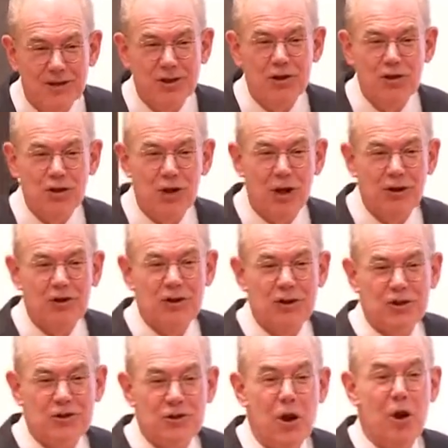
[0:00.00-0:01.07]
the
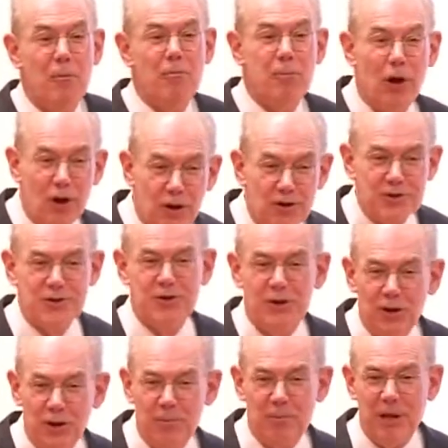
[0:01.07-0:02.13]
judges'
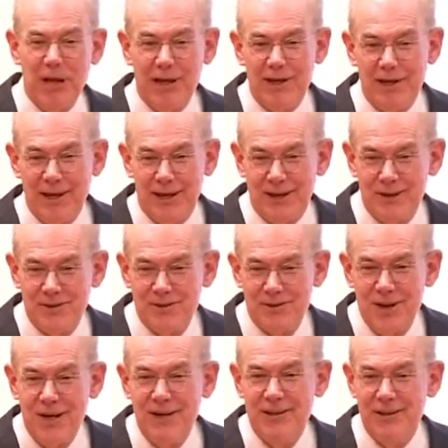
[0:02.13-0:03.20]
personal
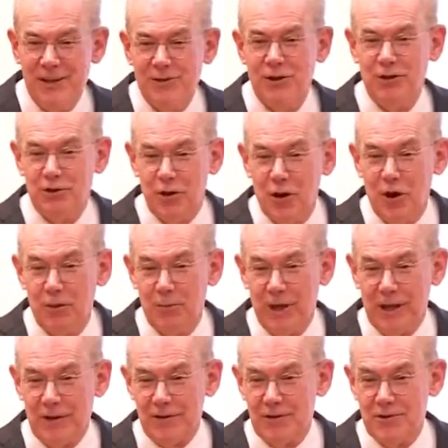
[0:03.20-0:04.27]
opinions that
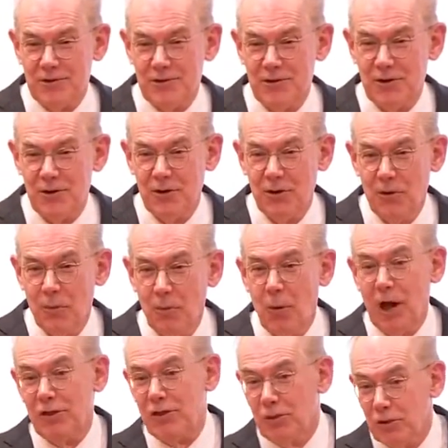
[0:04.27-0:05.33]
determines
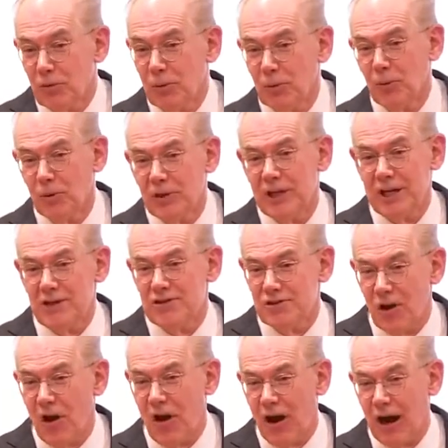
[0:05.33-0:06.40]
what the
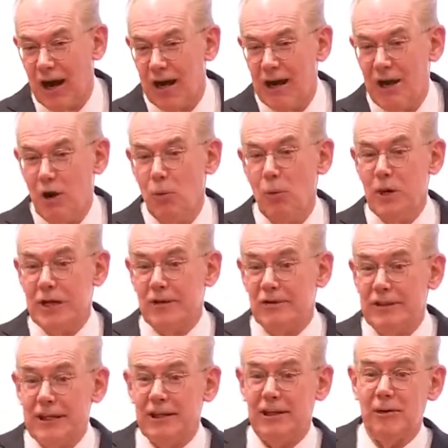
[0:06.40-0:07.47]
rulings are when you're
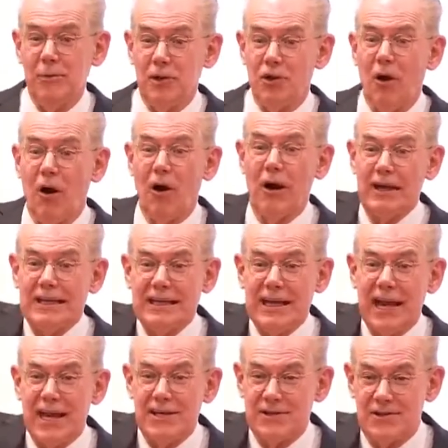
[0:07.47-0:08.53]
dealing with hard
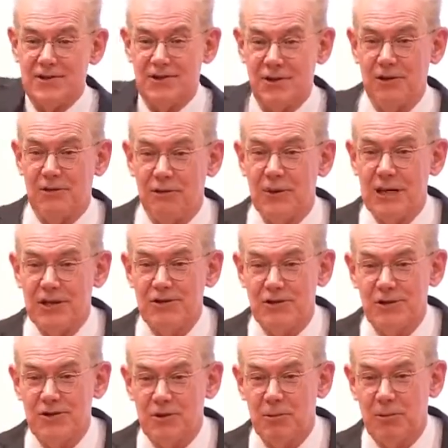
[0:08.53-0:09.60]
cases that reach
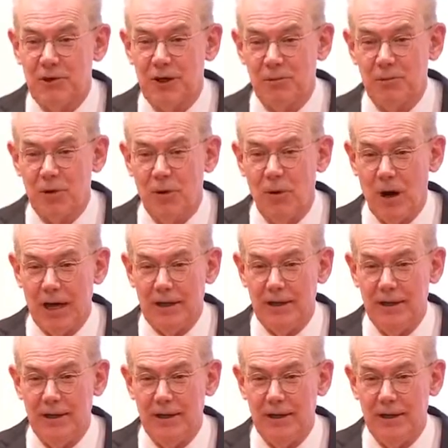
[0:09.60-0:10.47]
the Supreme Court.